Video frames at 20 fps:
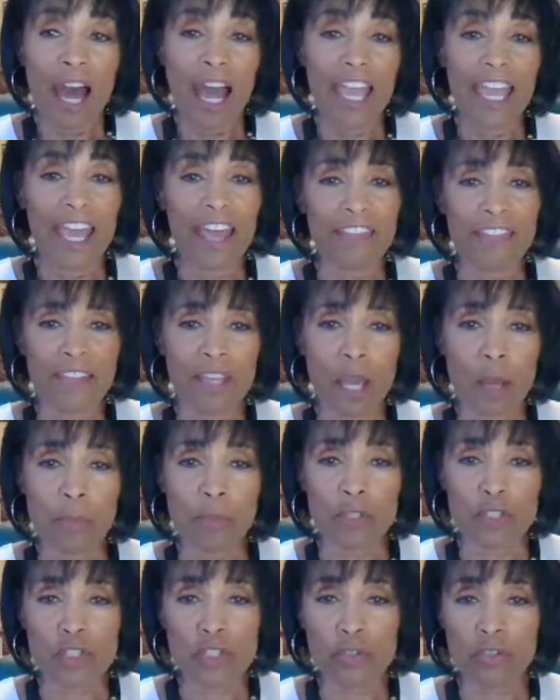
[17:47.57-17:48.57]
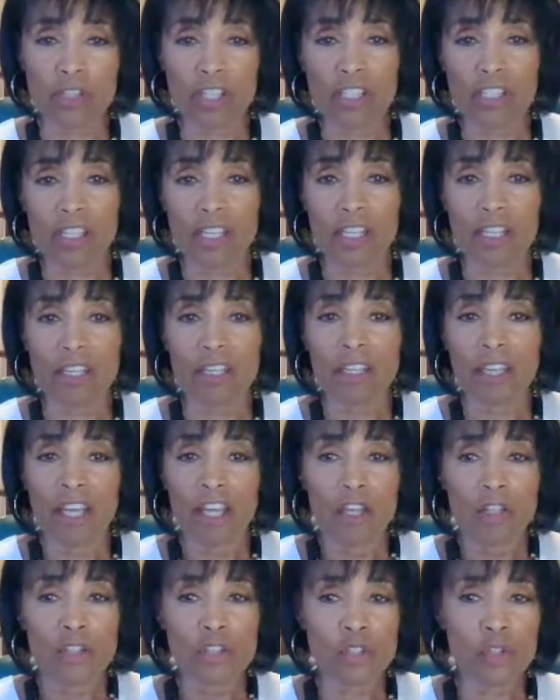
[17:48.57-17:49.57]
I had the
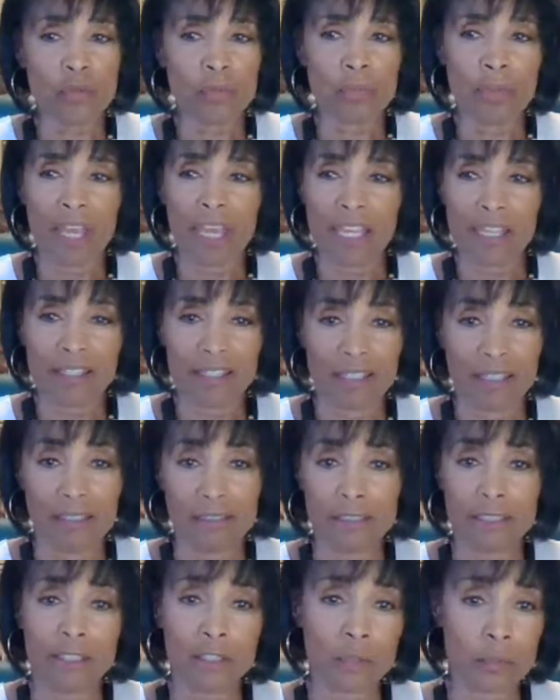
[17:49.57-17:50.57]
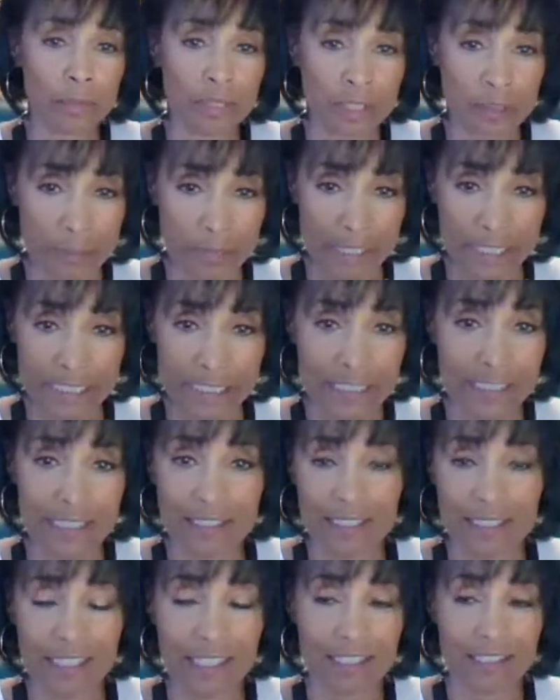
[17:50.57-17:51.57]
opportunity to make a little bit of
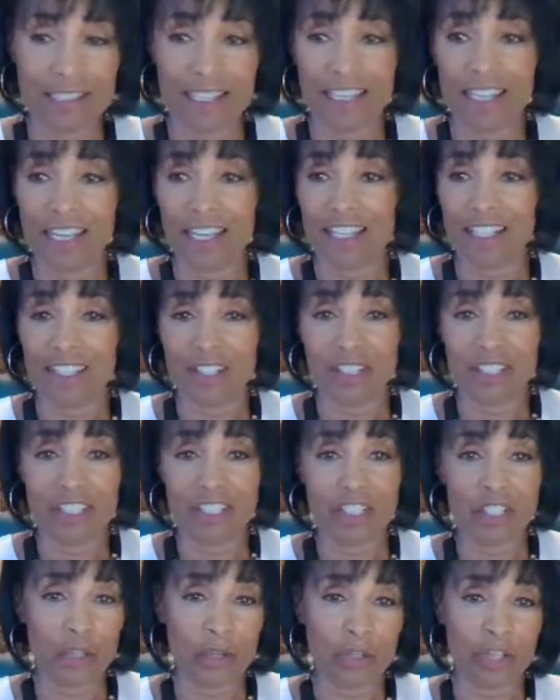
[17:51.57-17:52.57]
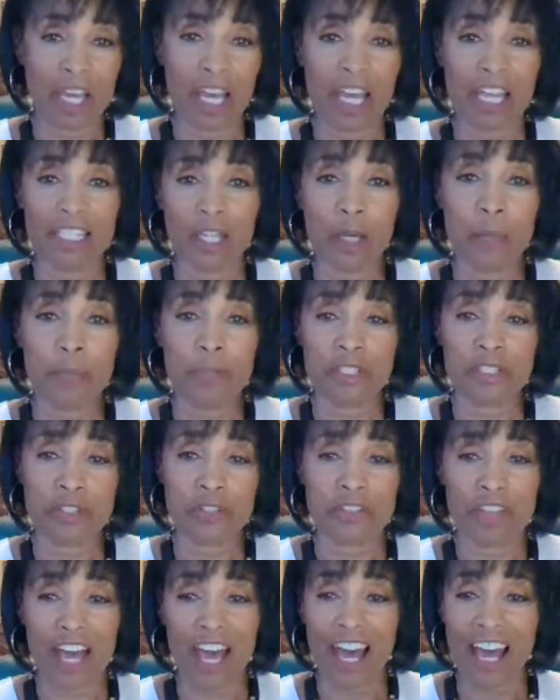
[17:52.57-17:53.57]
money and then, you know, got up
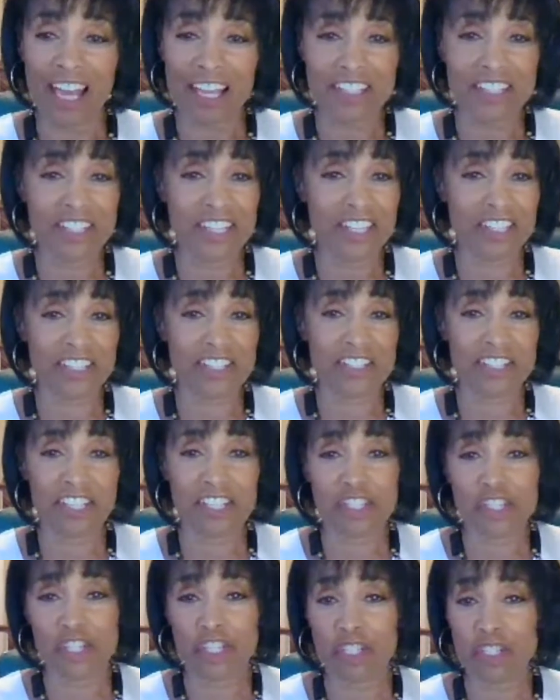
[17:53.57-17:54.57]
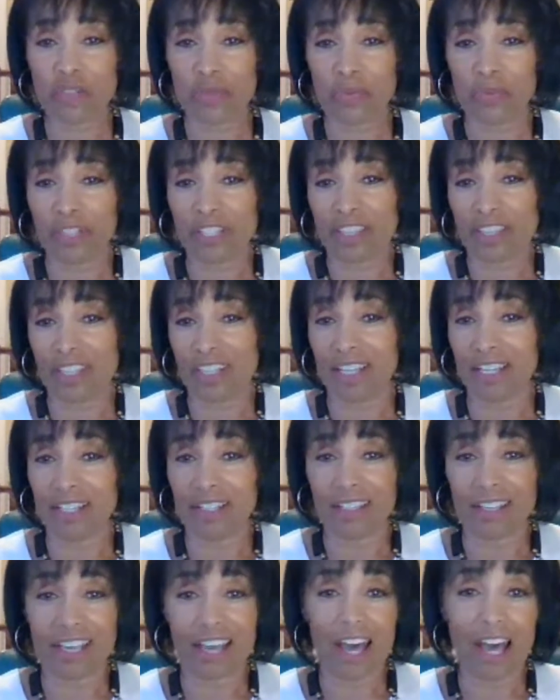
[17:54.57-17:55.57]
into the high six digits
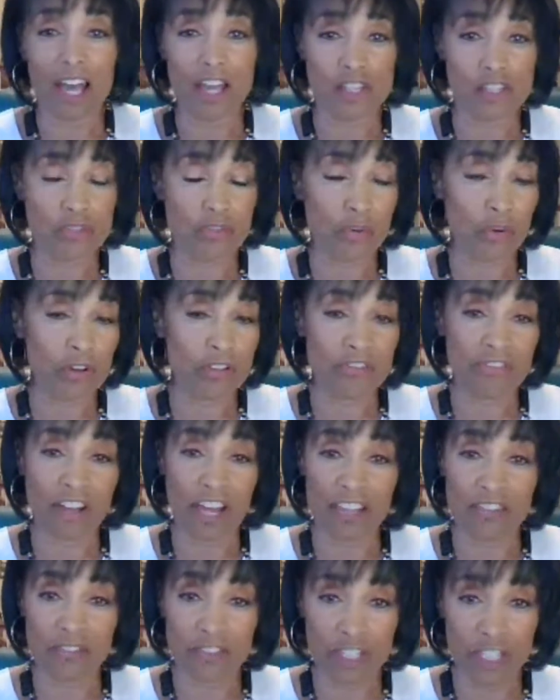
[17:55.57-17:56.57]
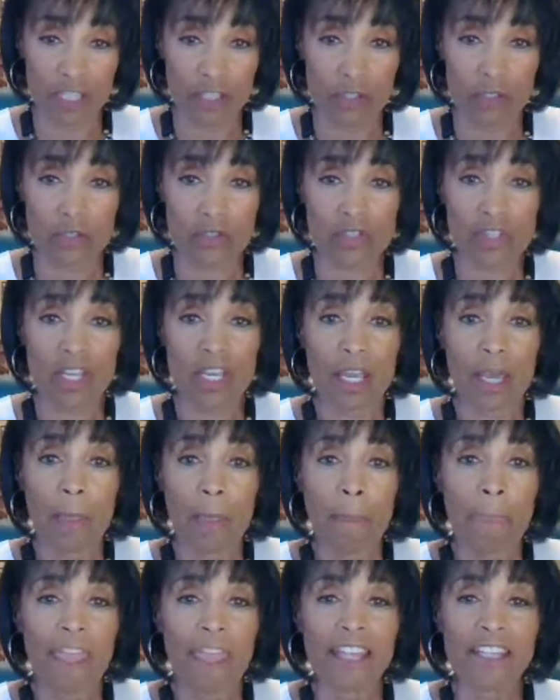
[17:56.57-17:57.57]
within, 4 or 5 years.
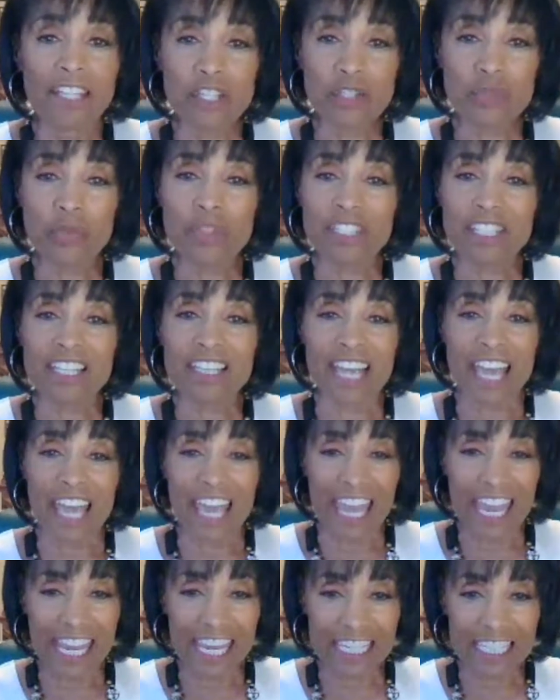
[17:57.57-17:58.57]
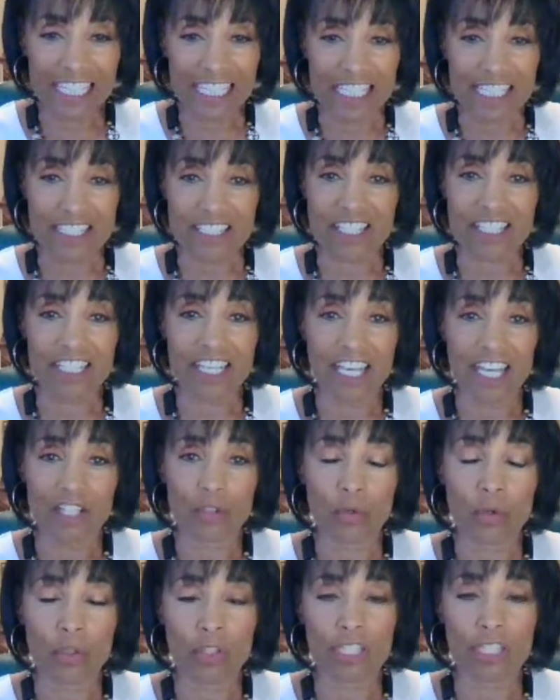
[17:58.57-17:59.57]
And this was in the 80s
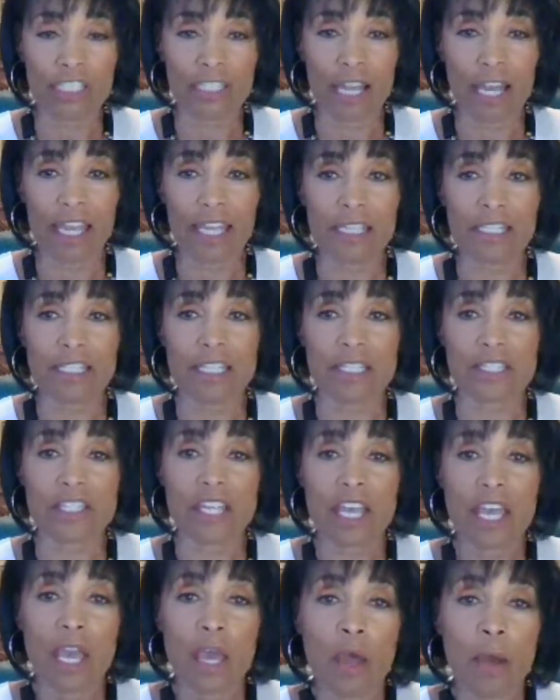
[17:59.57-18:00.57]
and early 90s.